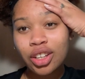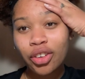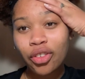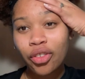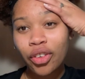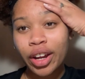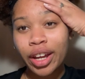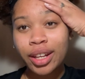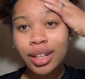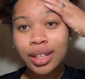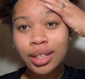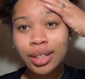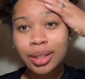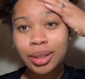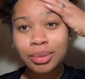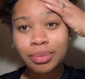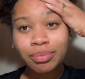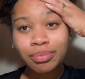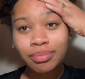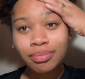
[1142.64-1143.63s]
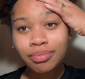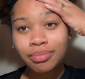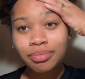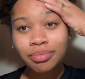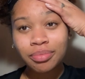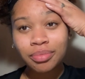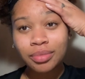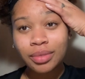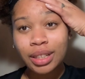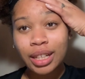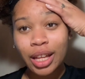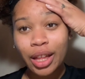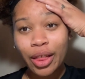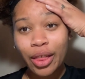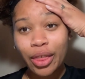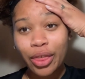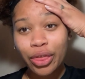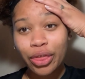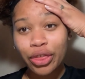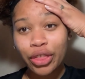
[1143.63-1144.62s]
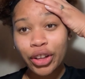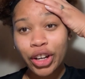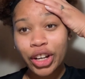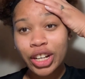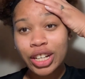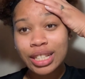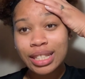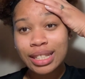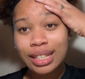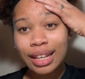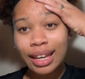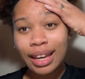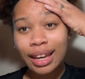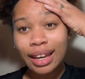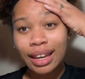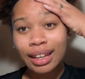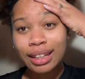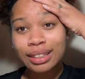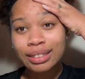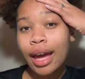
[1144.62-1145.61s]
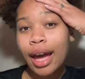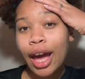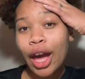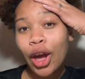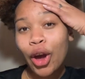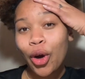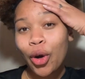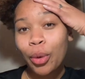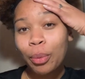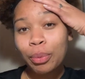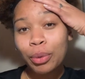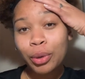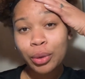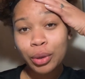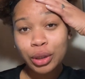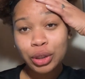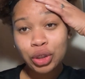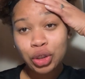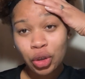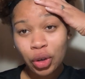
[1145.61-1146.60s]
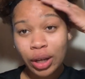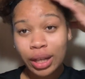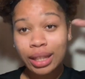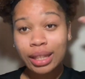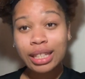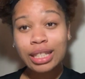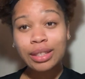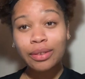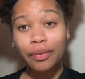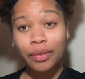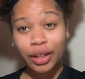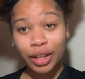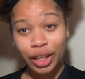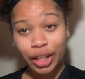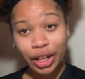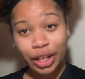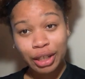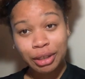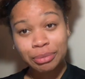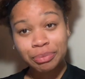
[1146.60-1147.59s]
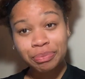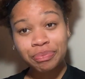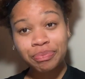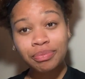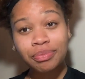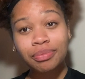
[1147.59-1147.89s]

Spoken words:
a random Thursday. I hope you enjoyed this video.